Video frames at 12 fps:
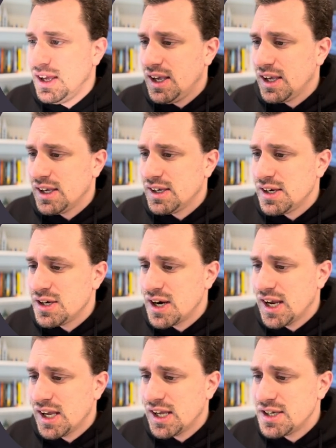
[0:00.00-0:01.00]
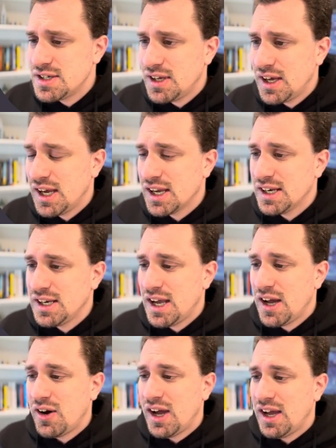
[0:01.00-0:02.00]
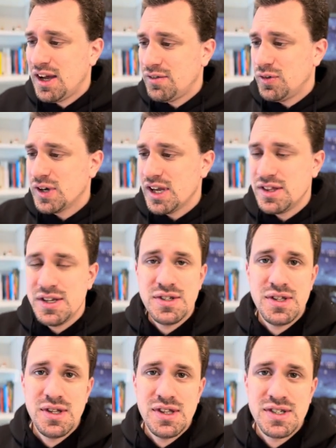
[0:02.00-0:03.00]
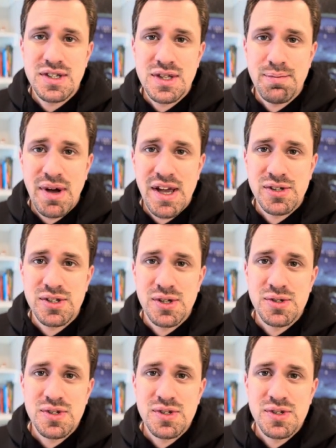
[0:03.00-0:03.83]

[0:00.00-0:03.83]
and in your hand I can now have, okay, these are the, this is the milestone,